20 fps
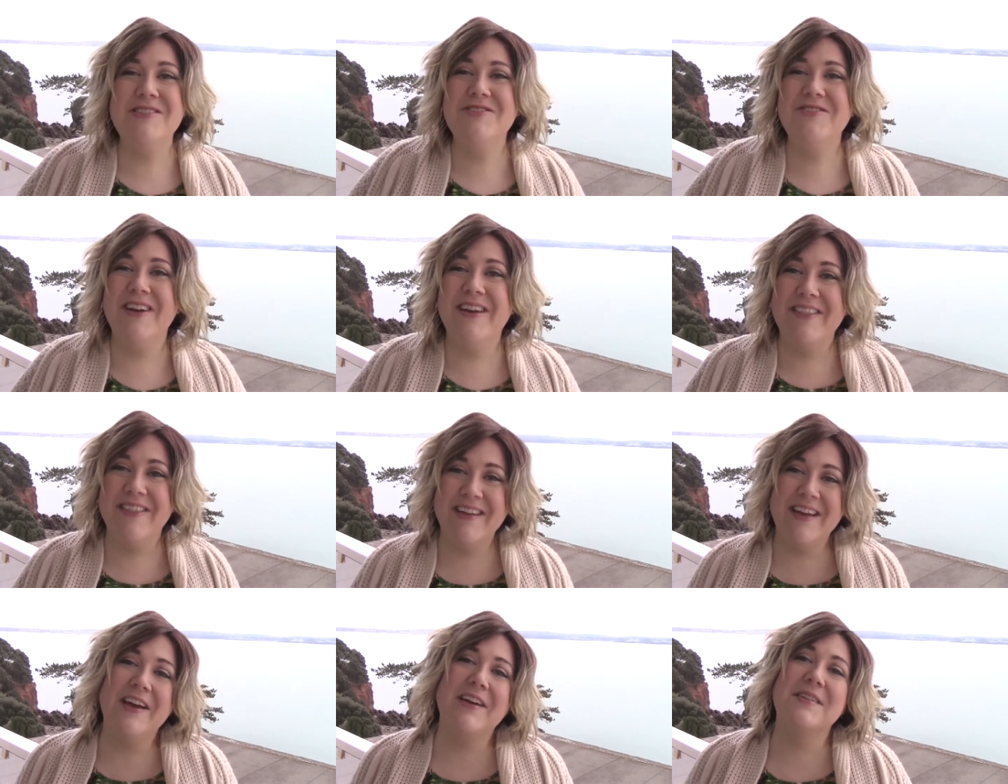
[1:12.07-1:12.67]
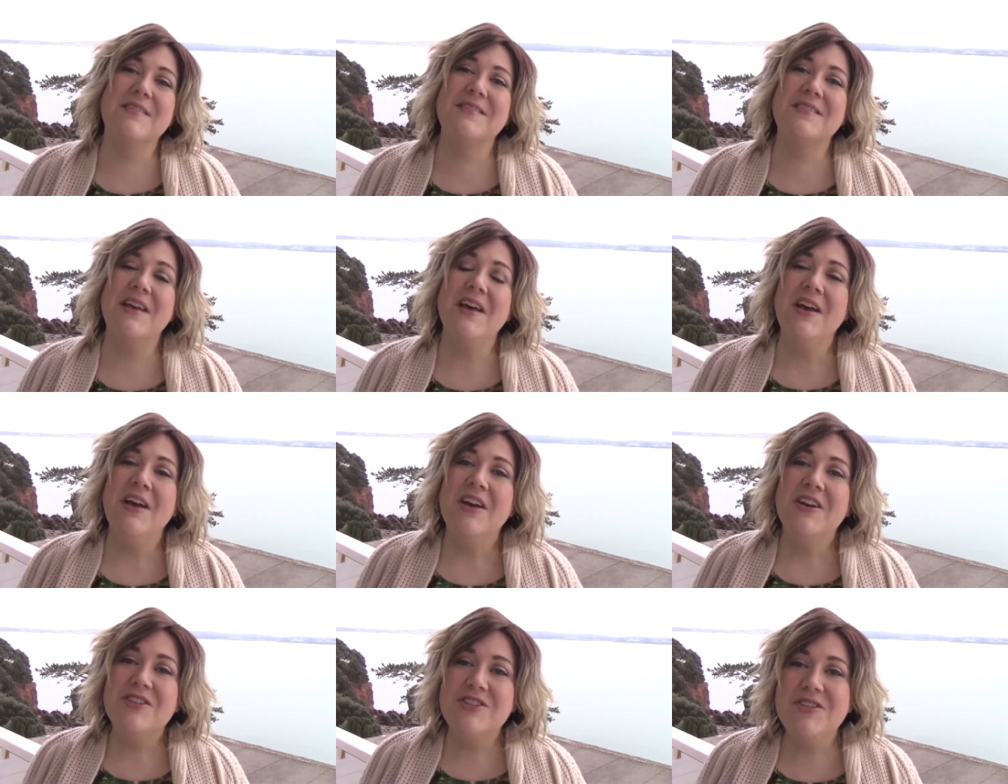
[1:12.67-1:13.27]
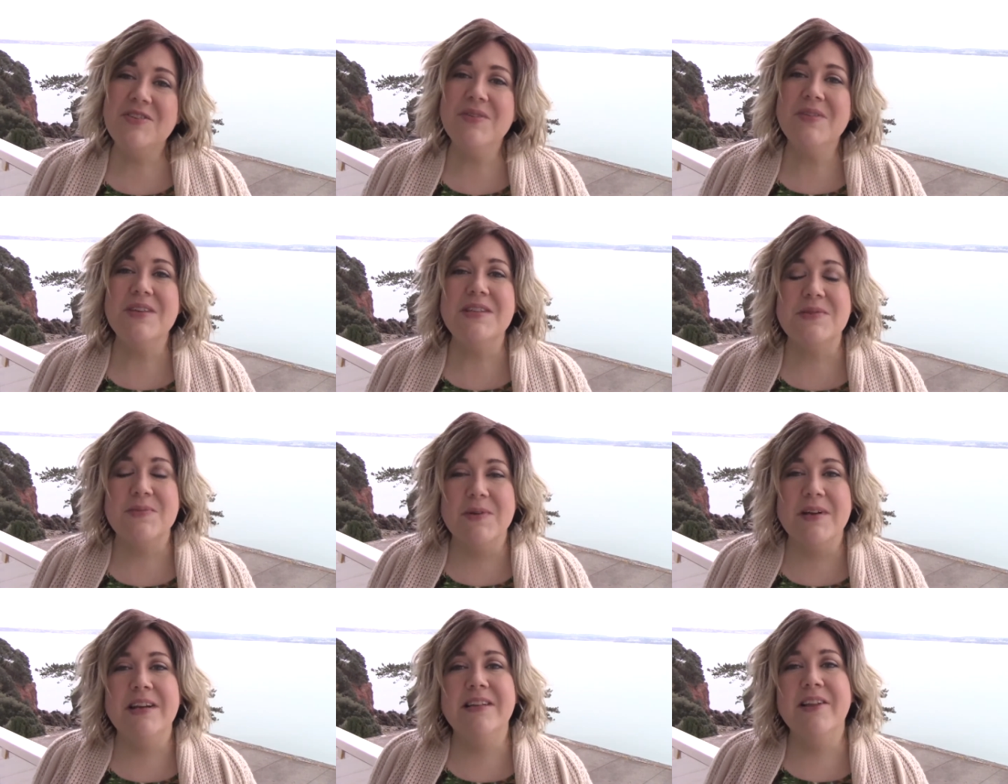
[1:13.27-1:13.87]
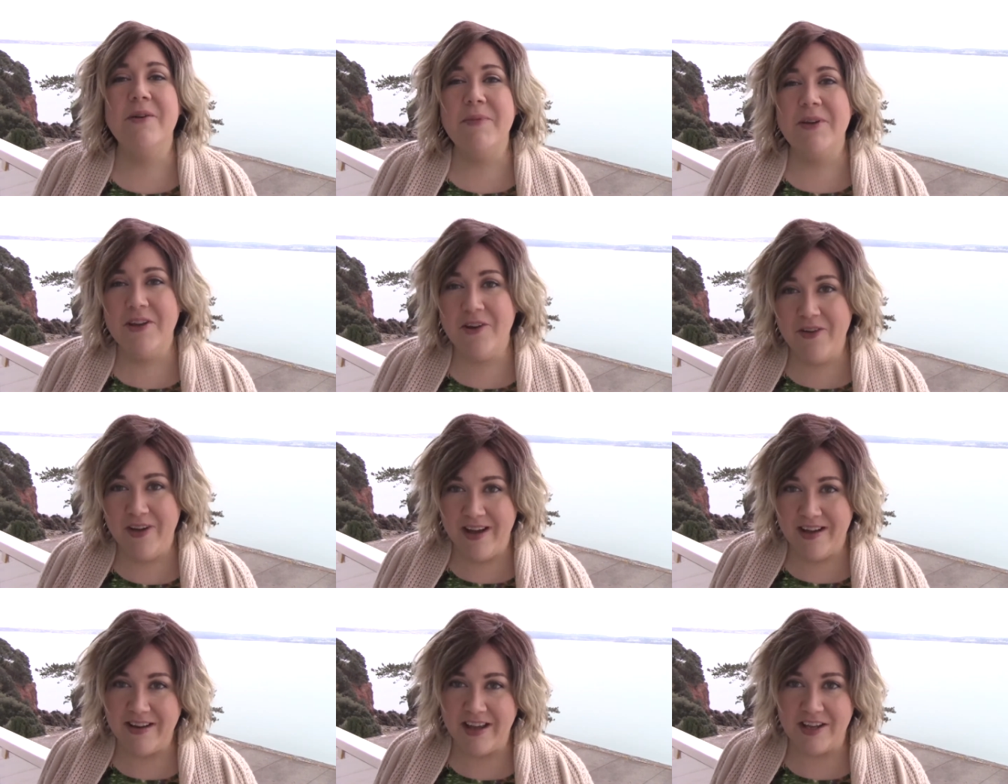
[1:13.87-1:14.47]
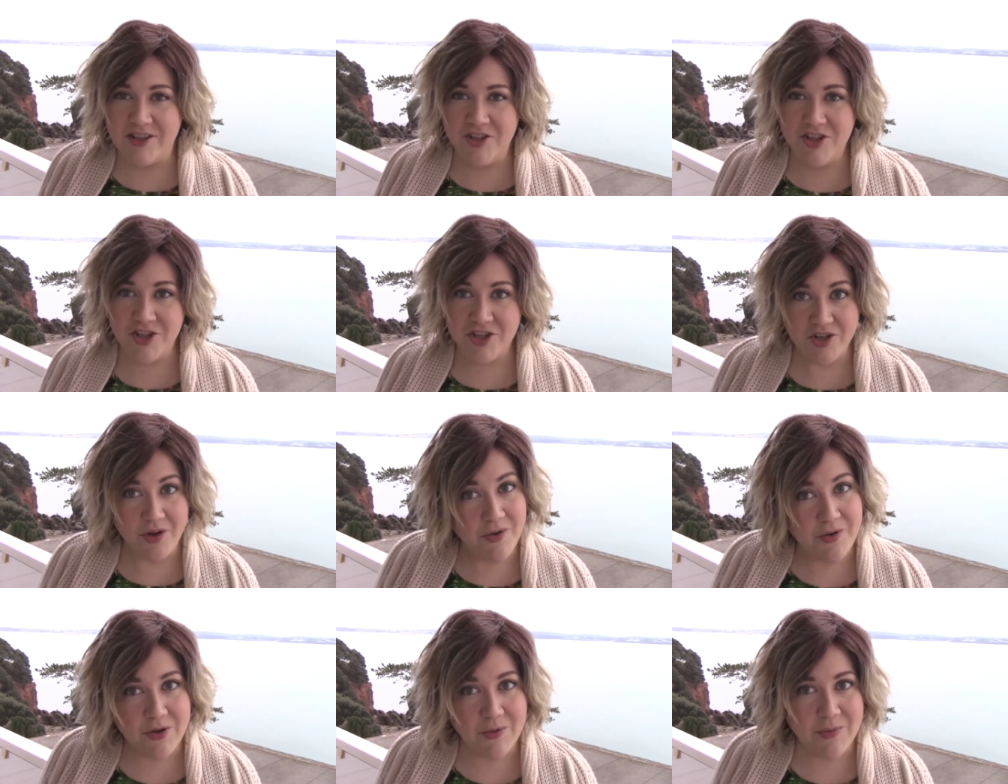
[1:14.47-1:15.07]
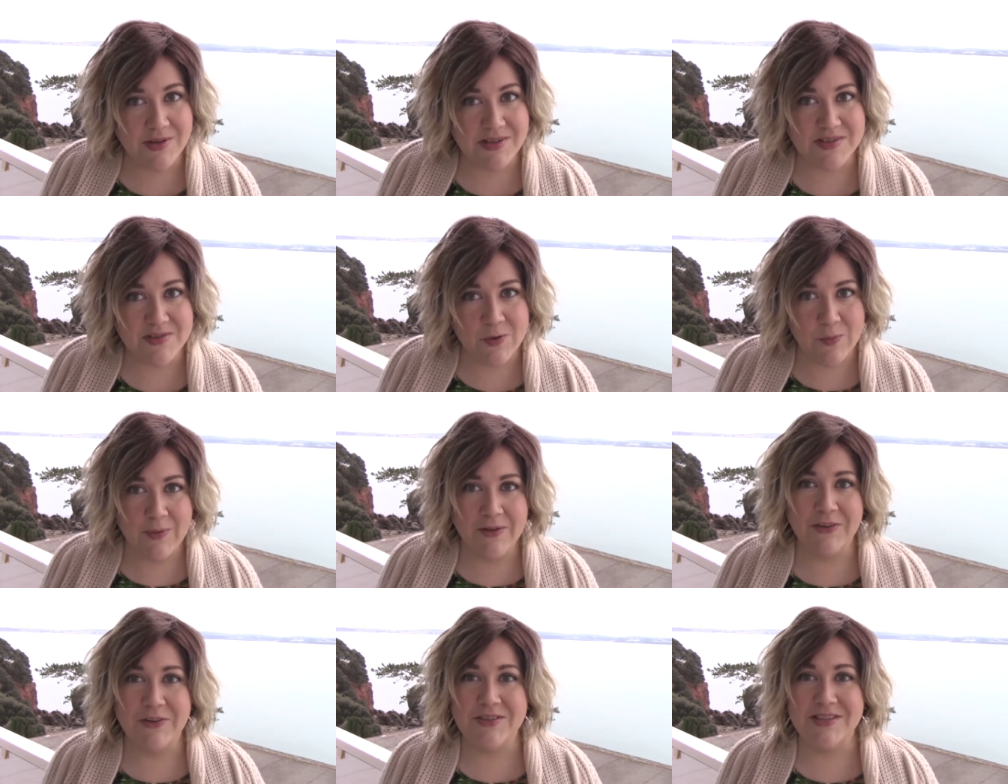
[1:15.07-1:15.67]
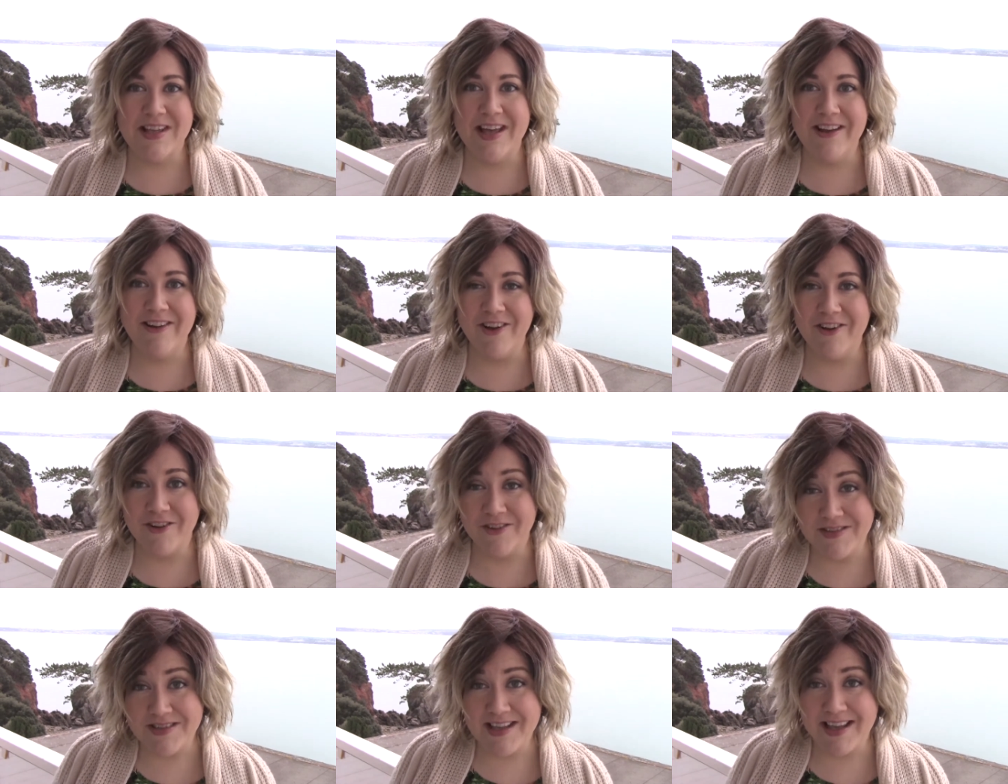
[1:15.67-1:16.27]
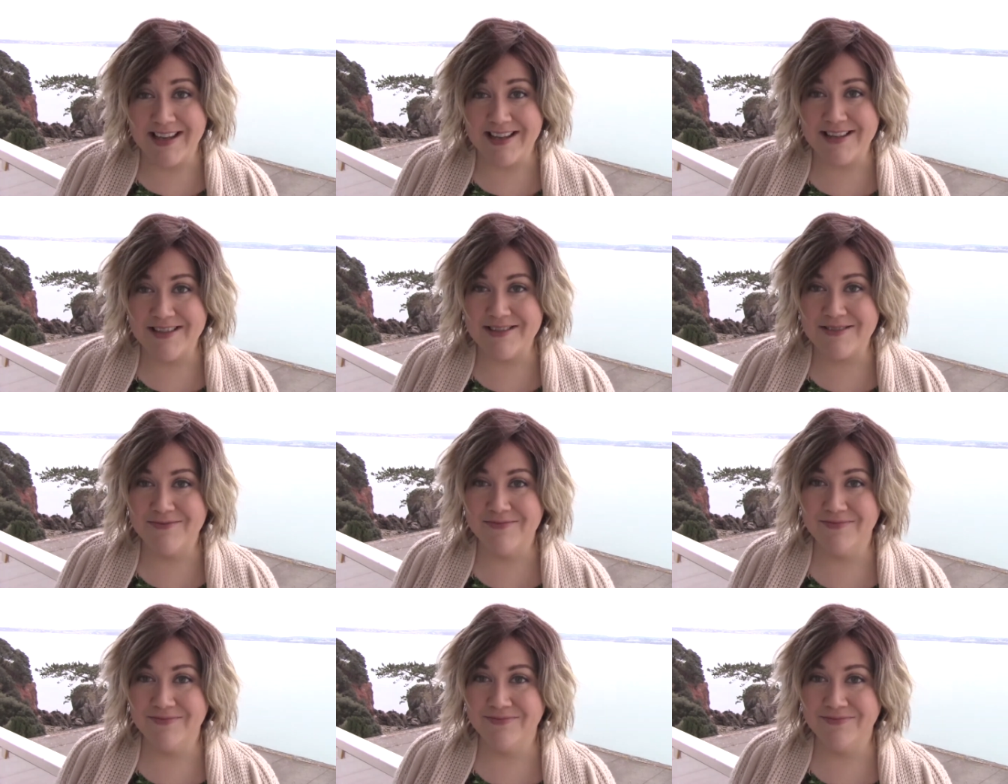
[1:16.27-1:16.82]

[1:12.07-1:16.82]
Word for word: do anything else to this wig, let me go ahead and show you what Zuma looks like on all sides.